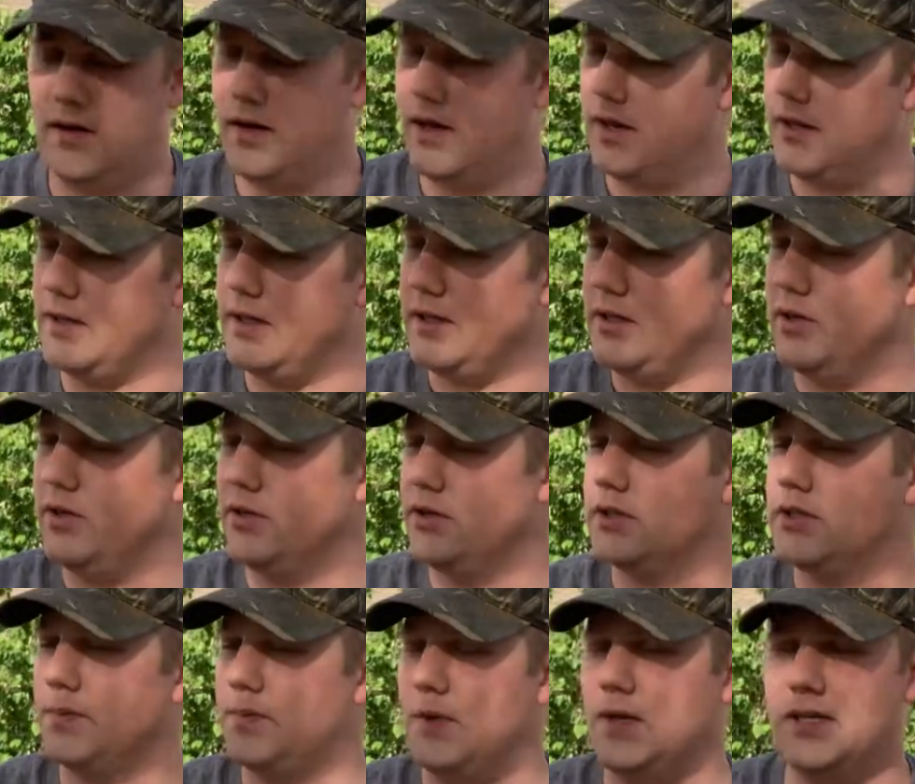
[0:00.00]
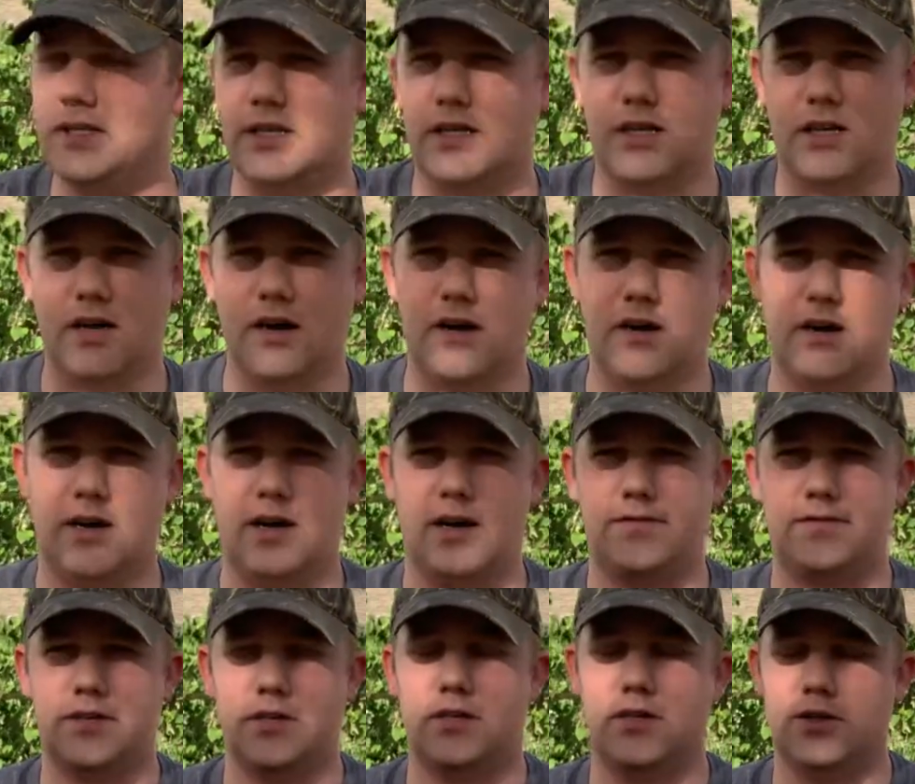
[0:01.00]
and then used a piece of the
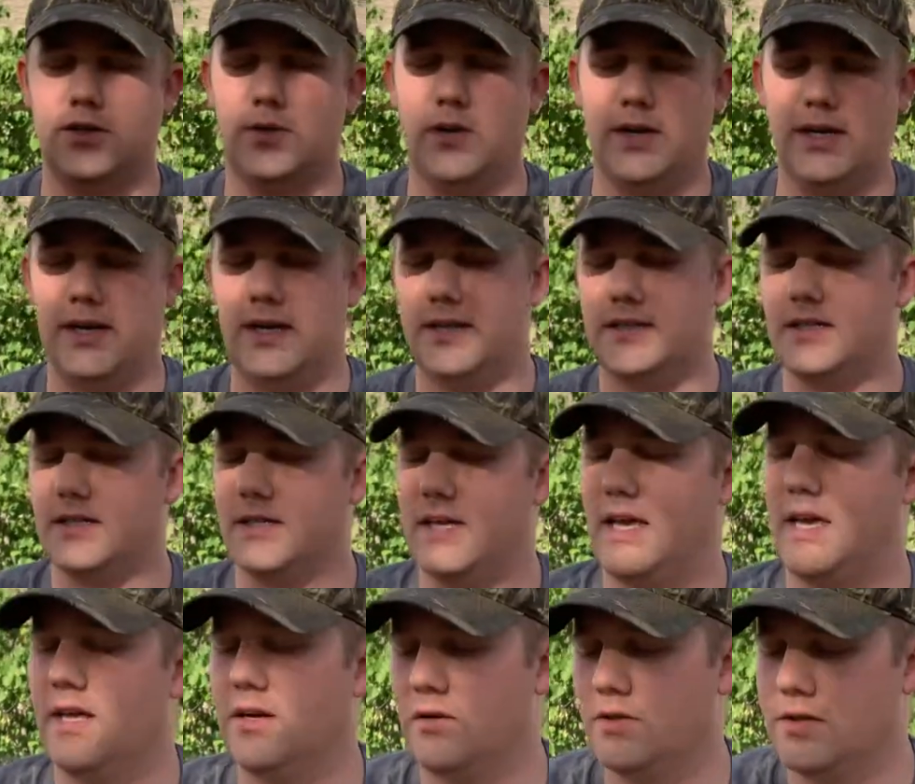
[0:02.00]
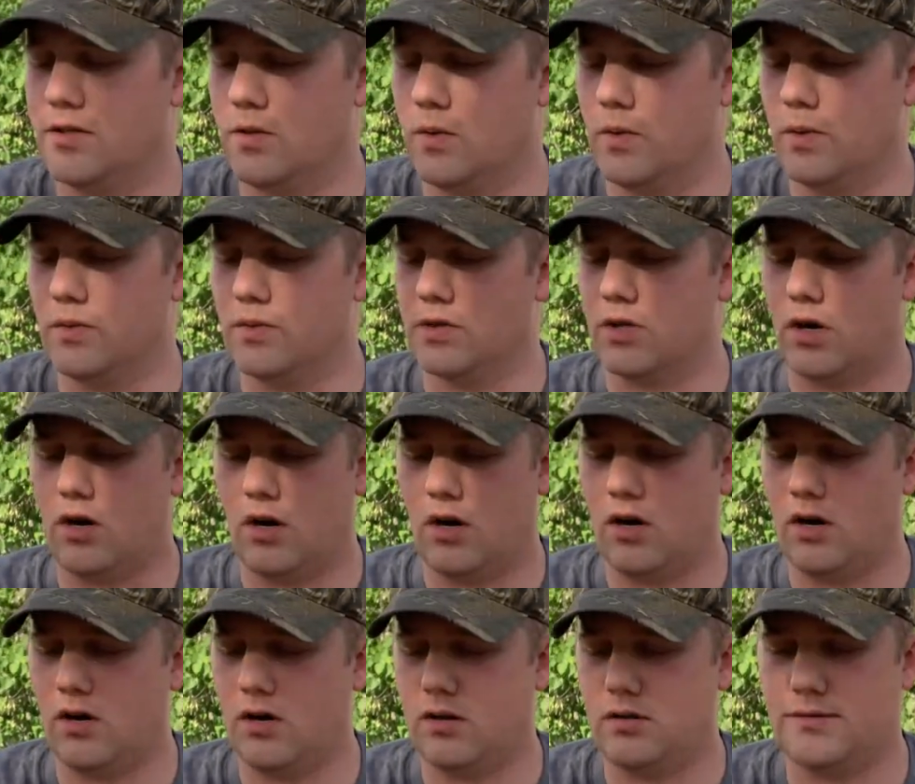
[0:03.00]
cutoff to glue in as his handle so it was
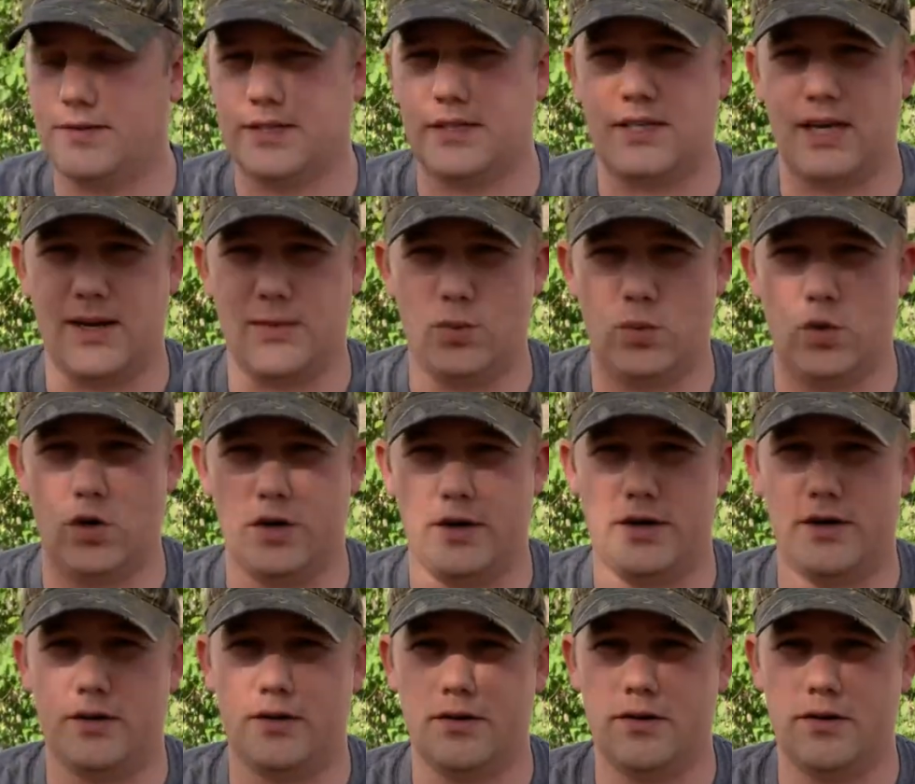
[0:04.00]
all the same wood.